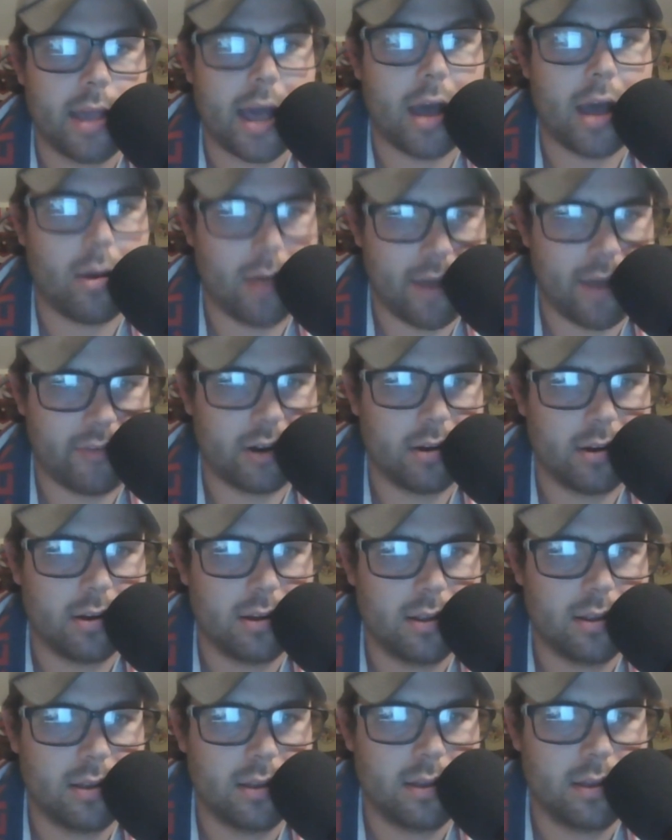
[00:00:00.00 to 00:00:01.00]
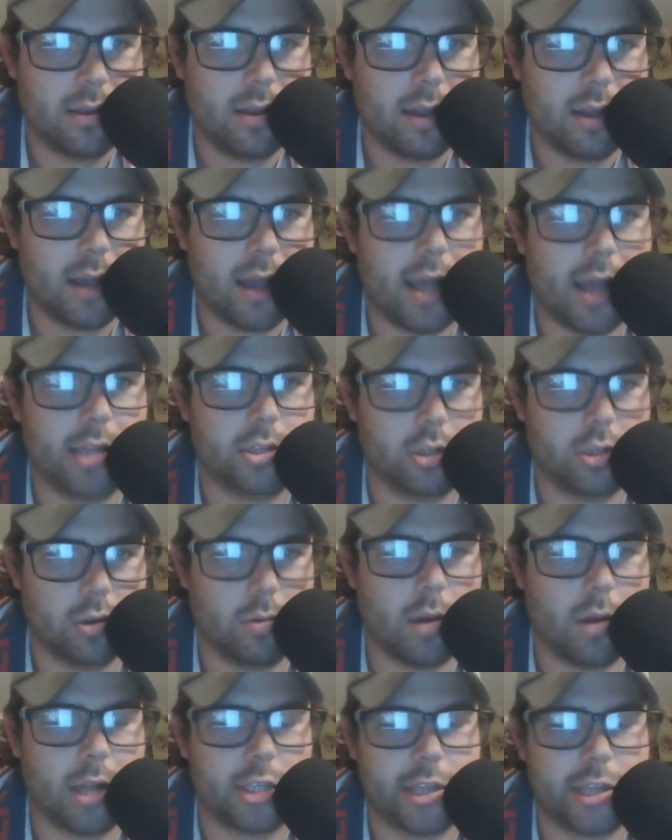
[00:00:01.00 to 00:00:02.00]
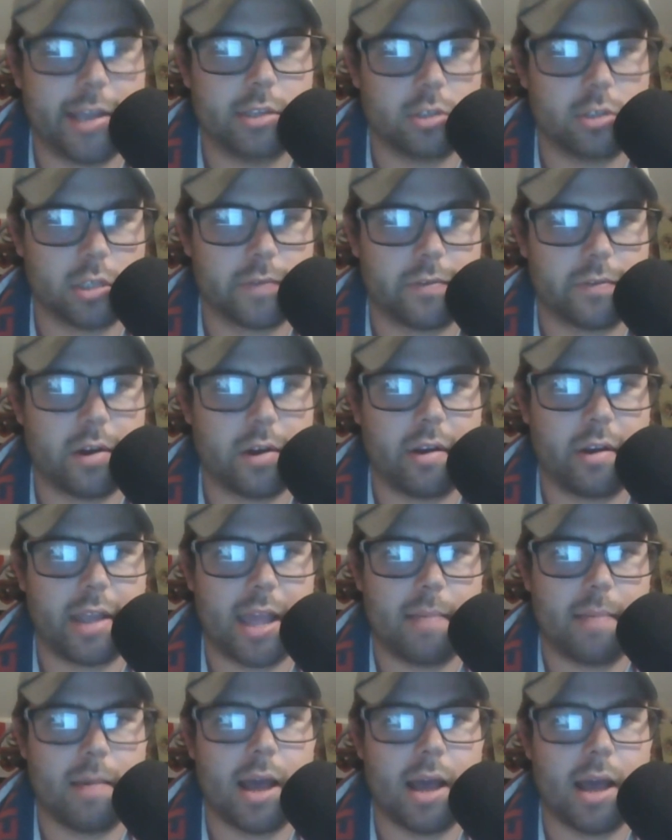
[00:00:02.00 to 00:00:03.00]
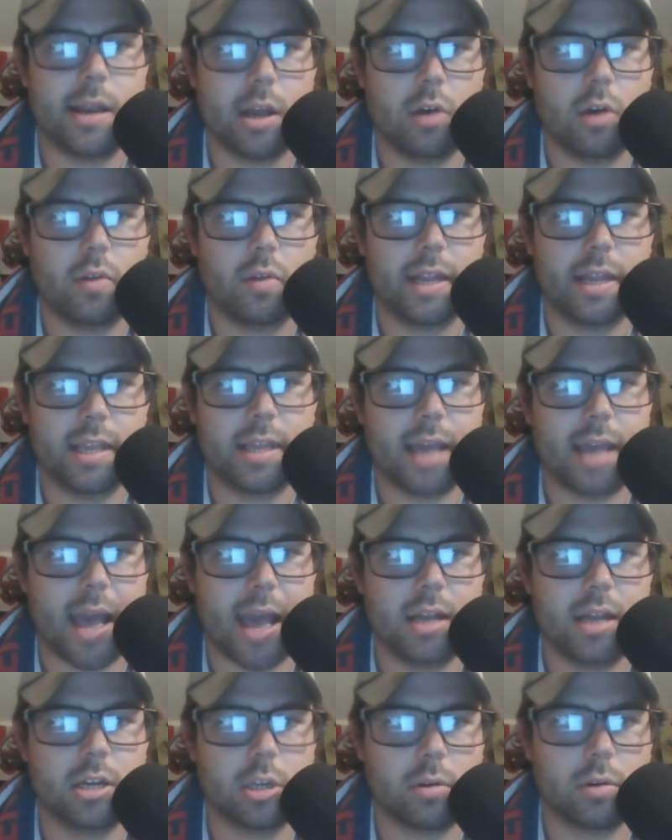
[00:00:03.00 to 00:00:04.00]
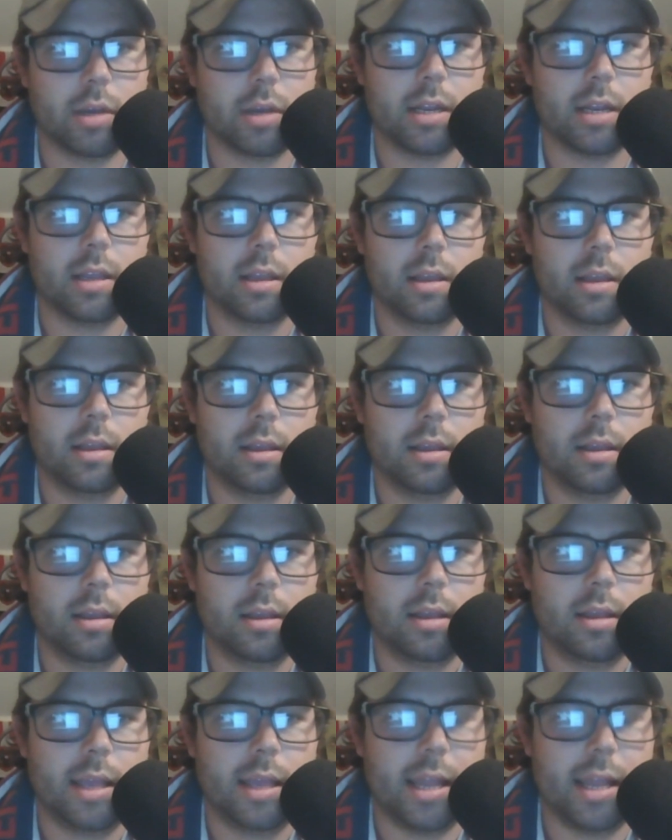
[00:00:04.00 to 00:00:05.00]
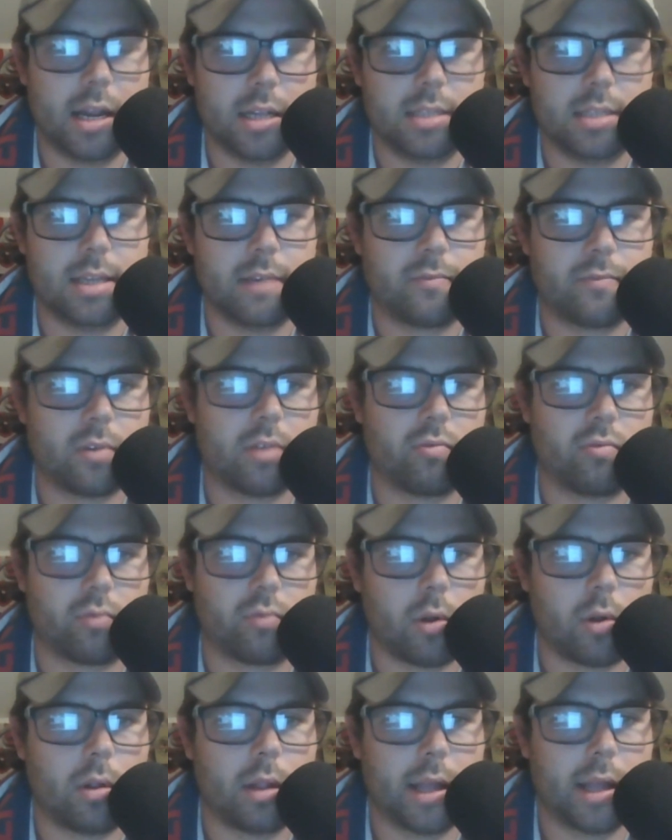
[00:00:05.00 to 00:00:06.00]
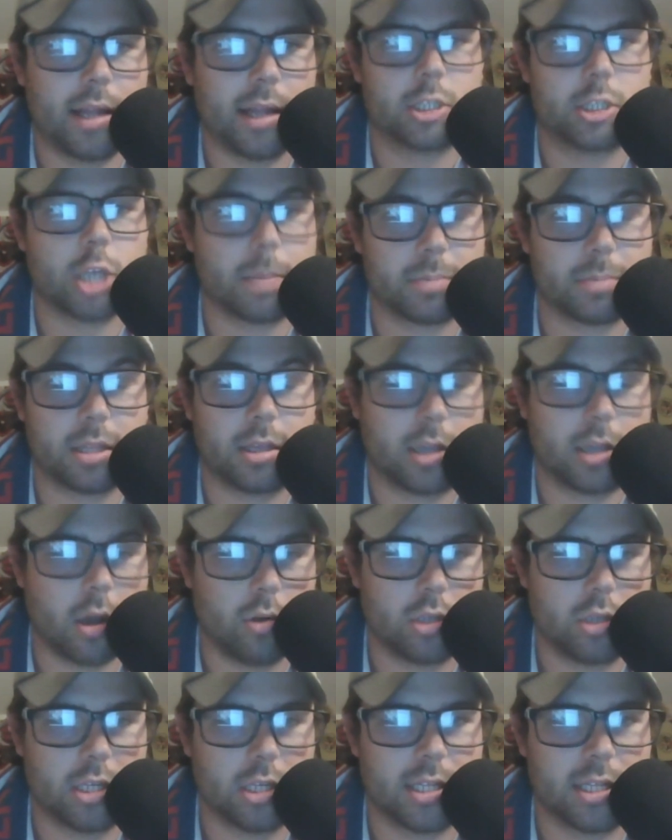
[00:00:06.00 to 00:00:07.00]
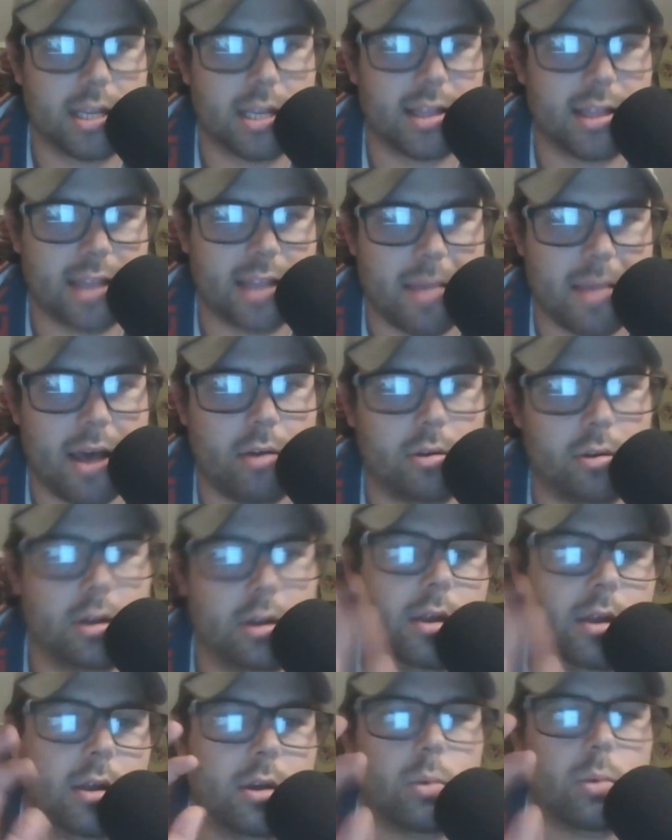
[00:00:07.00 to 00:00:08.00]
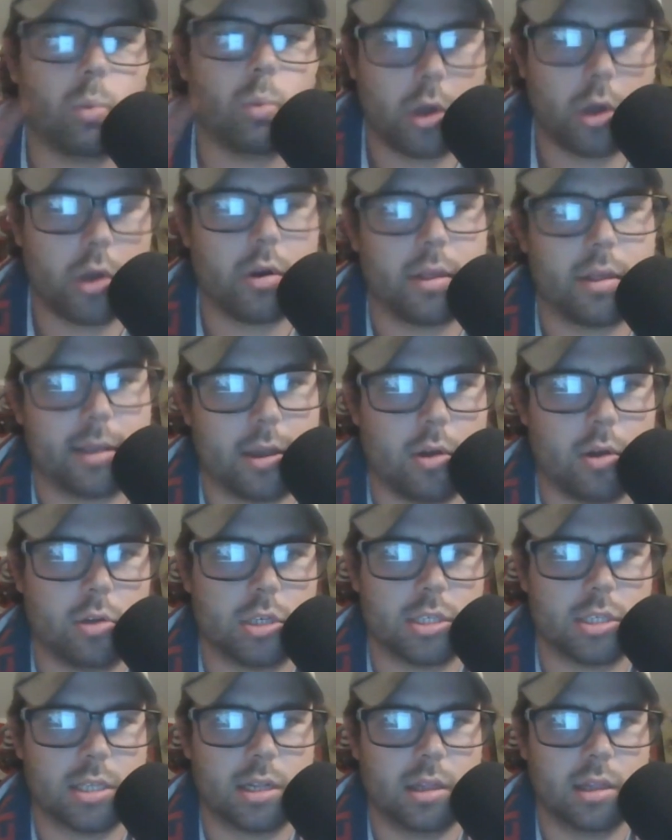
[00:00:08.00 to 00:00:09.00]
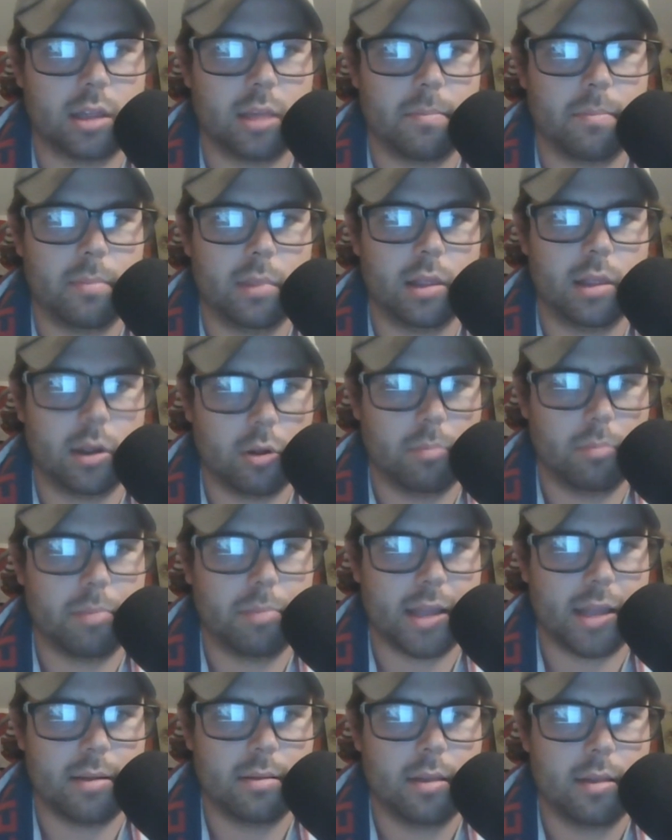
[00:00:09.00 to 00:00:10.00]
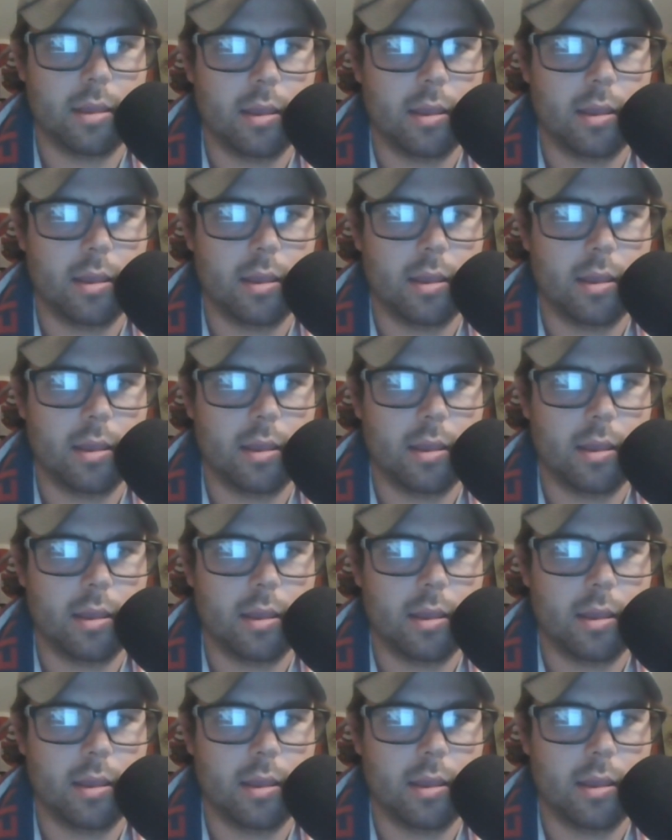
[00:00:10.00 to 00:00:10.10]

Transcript: However, I do watch Jesus Ferreira game. I know that he can do it in a different role, and it's up to the coaching to get them out. We'll go to the coaches in a li- little bit.